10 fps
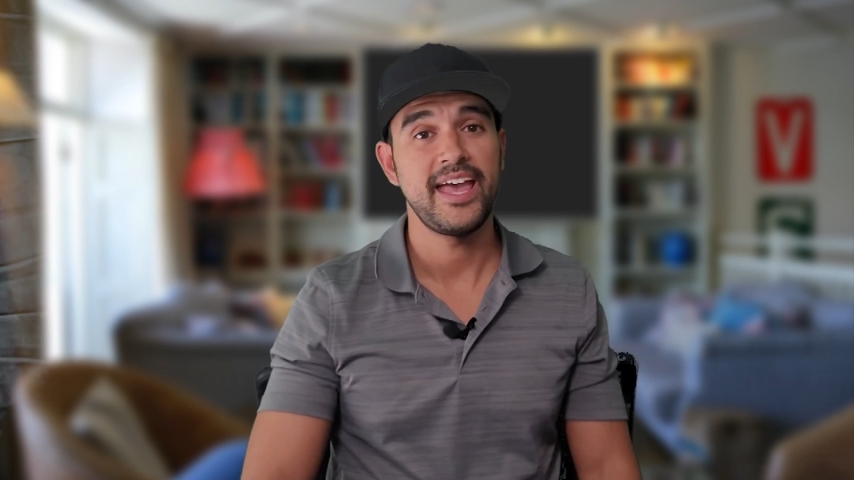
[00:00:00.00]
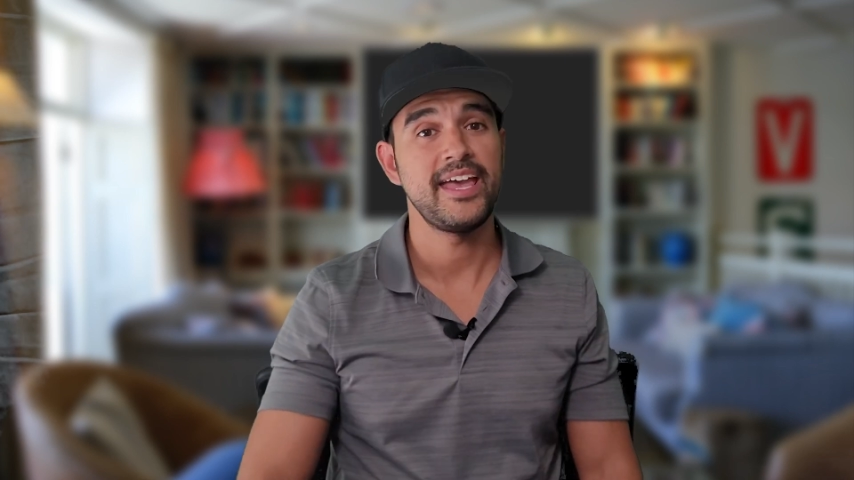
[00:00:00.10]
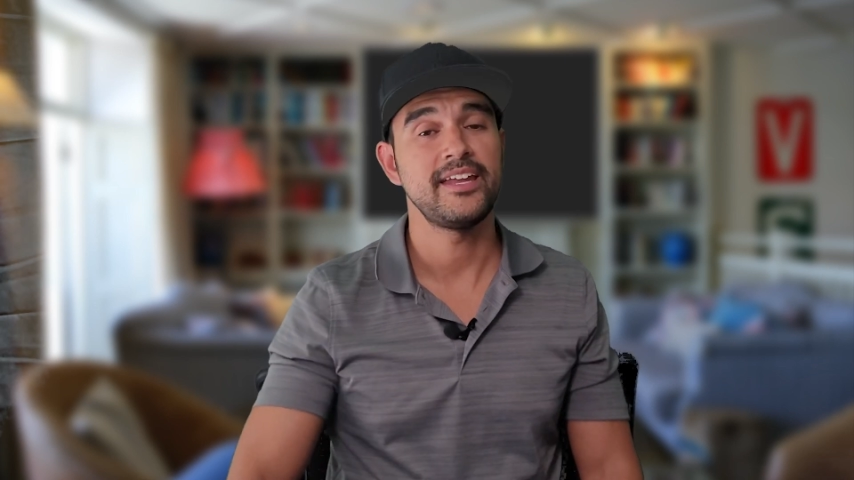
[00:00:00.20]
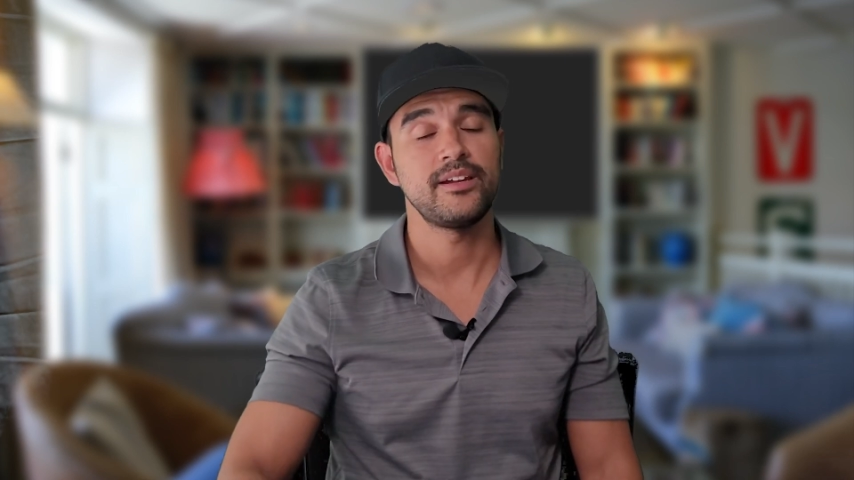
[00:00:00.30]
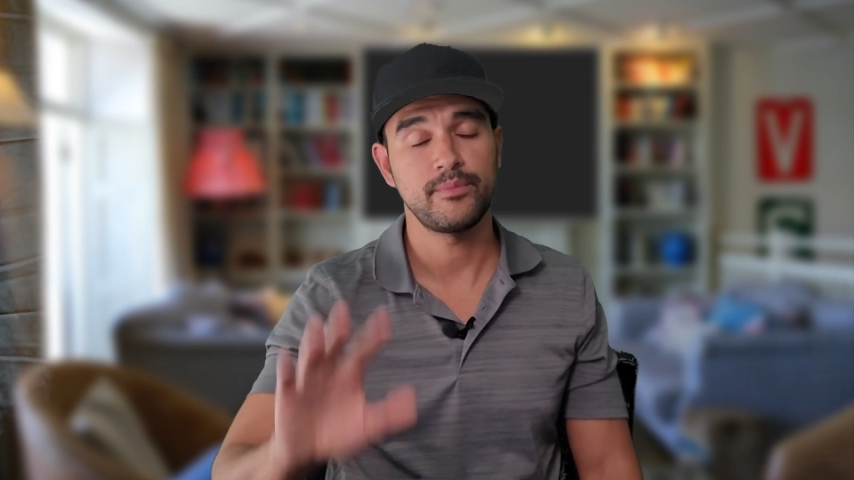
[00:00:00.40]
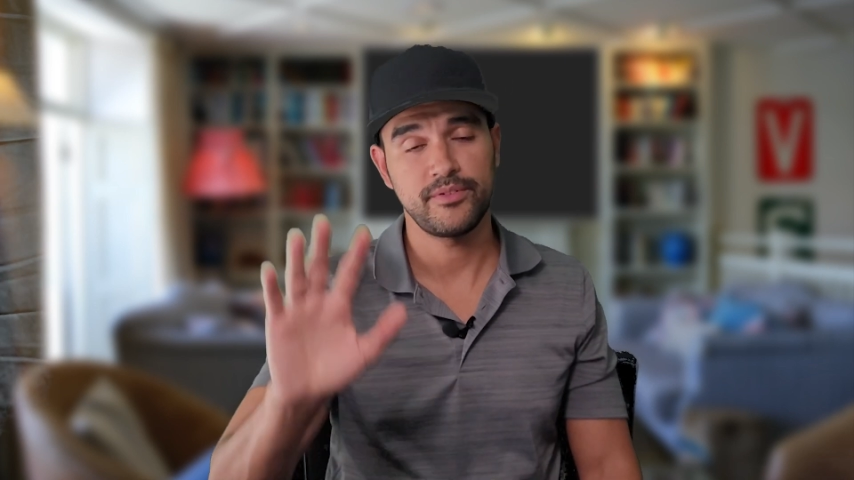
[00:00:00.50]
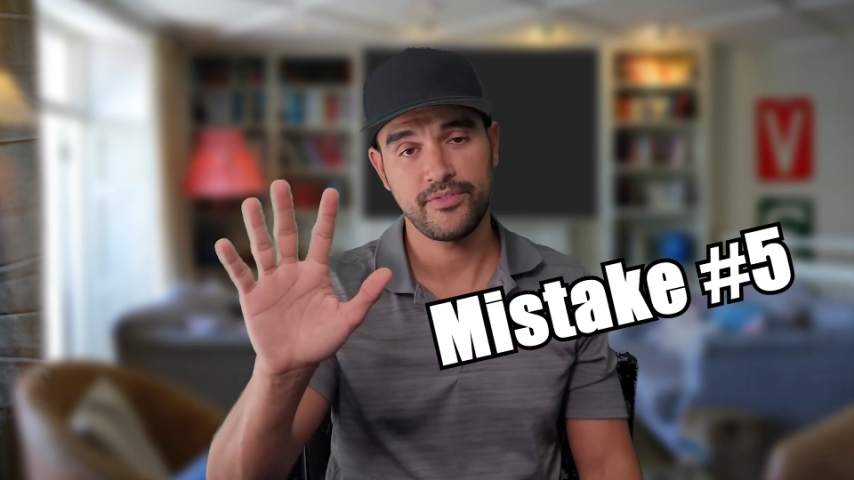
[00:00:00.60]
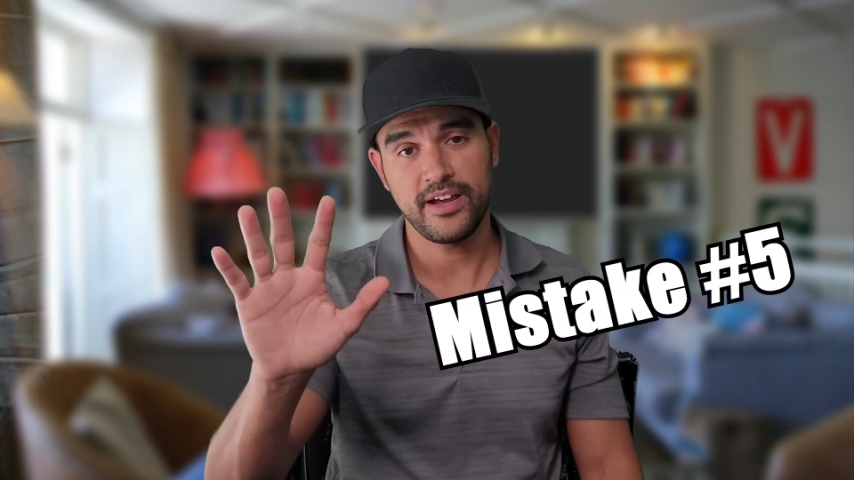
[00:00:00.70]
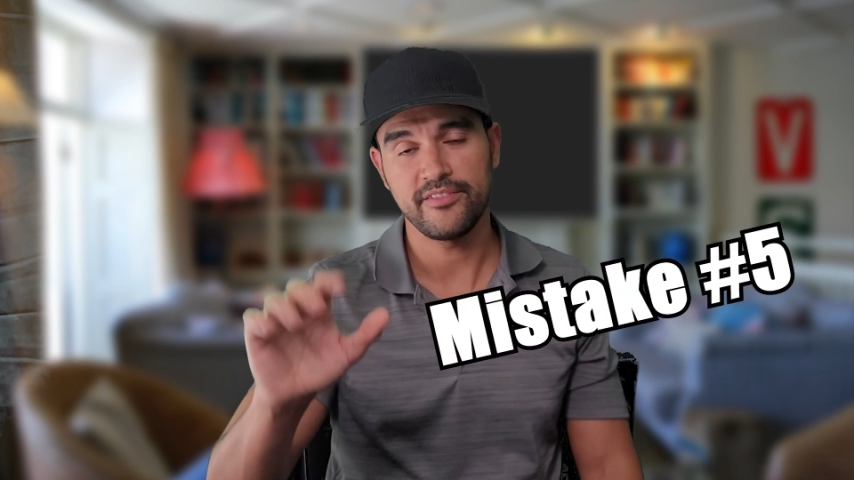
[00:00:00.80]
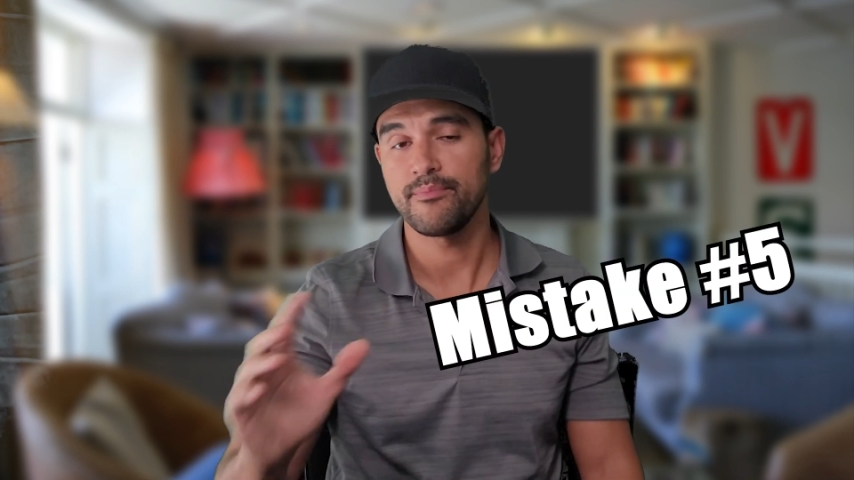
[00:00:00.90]
And number
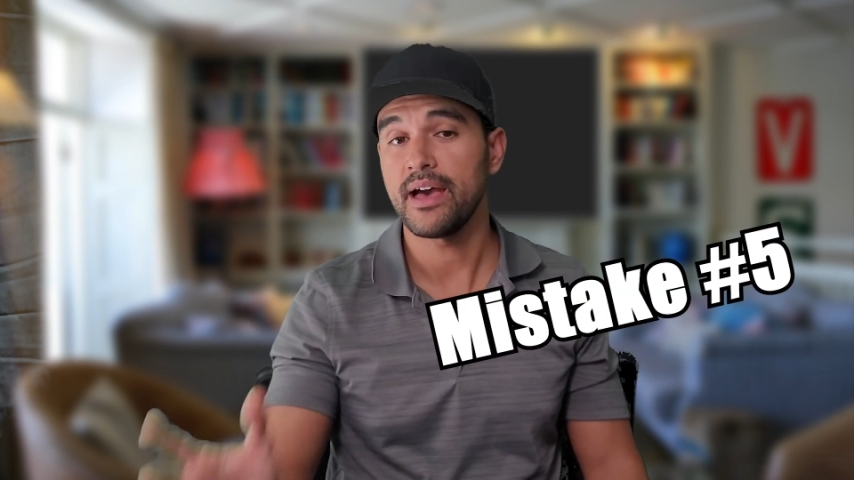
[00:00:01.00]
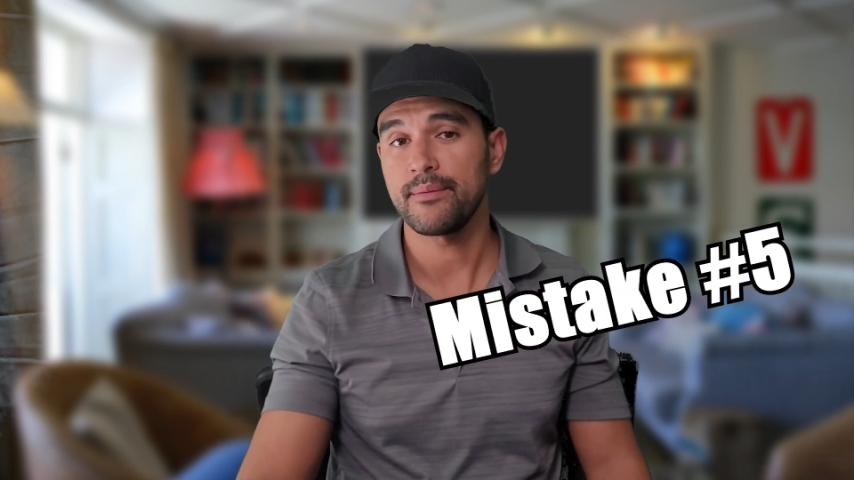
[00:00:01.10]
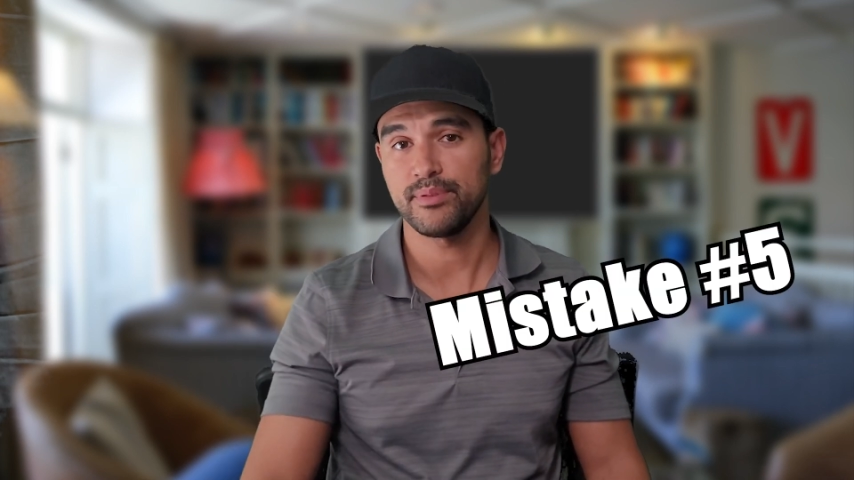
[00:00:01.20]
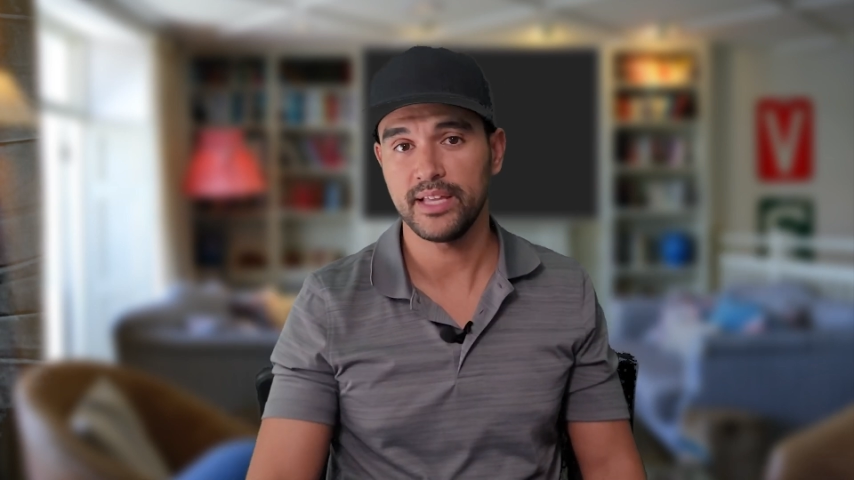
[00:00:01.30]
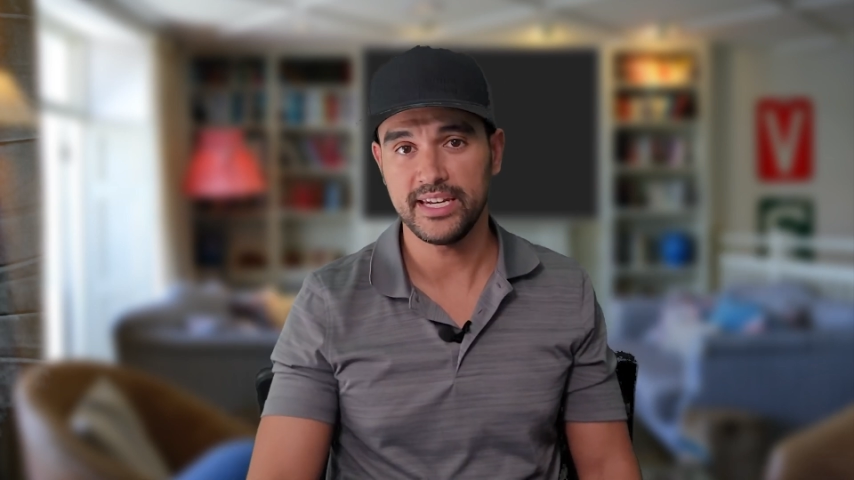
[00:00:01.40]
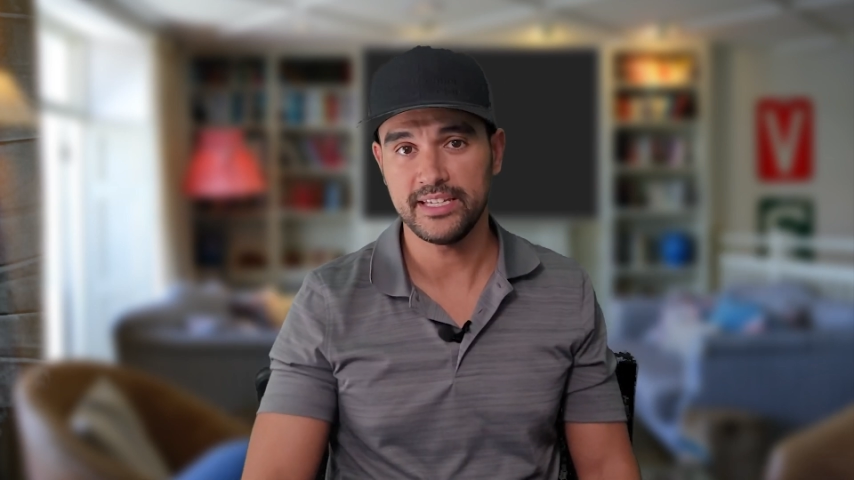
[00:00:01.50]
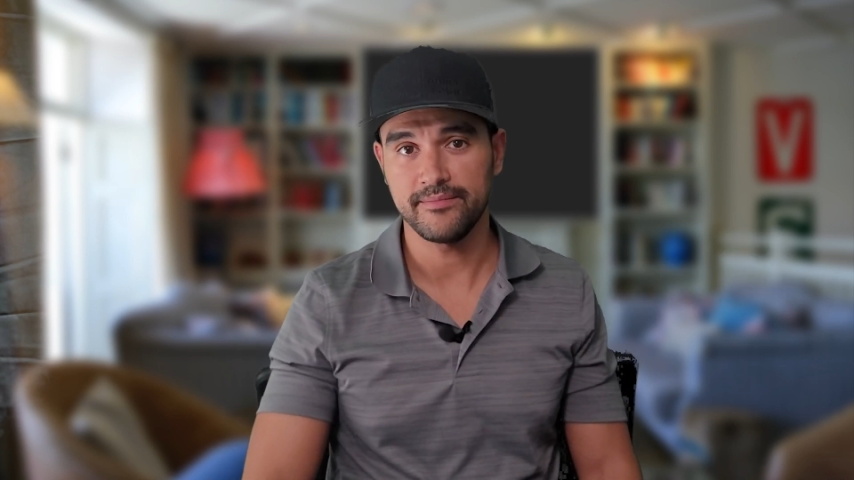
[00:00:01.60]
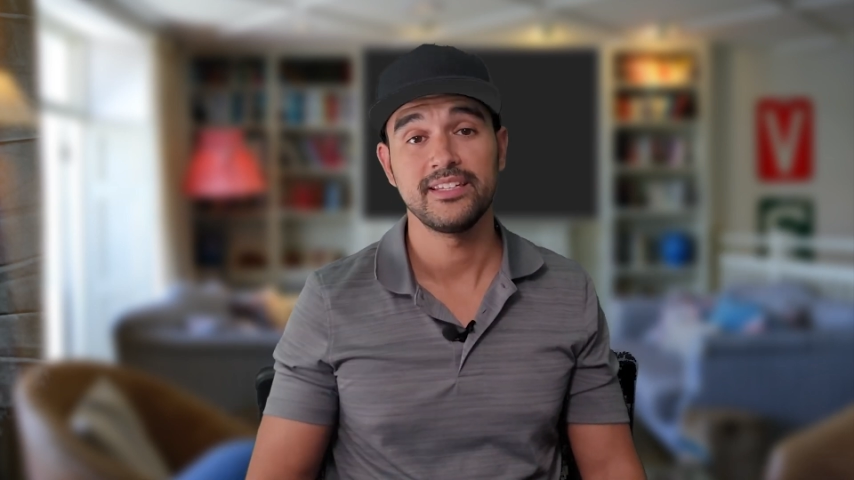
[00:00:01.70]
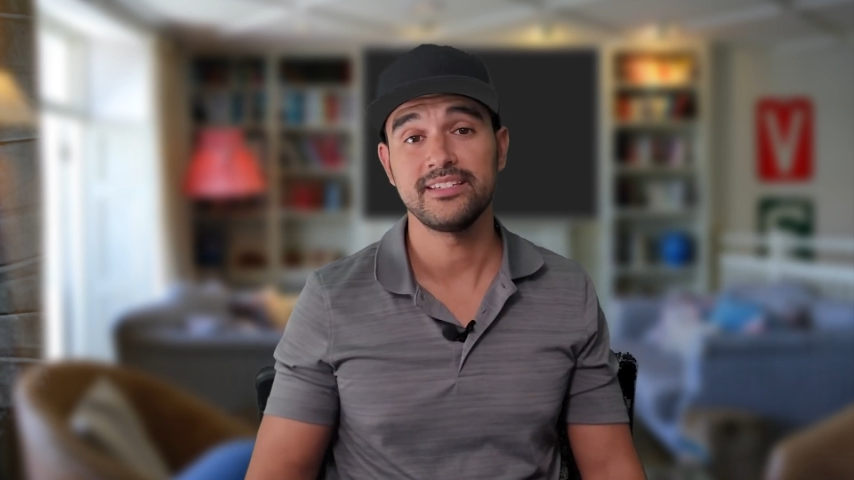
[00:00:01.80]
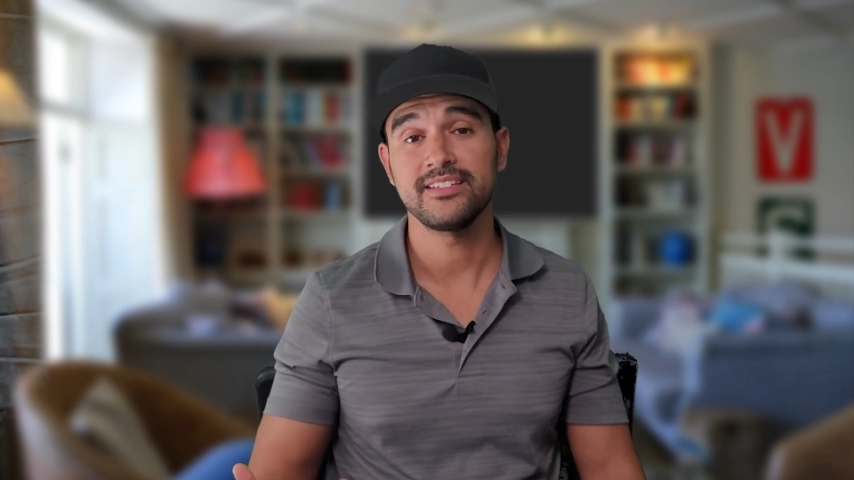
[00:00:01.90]
five, bad planning. This is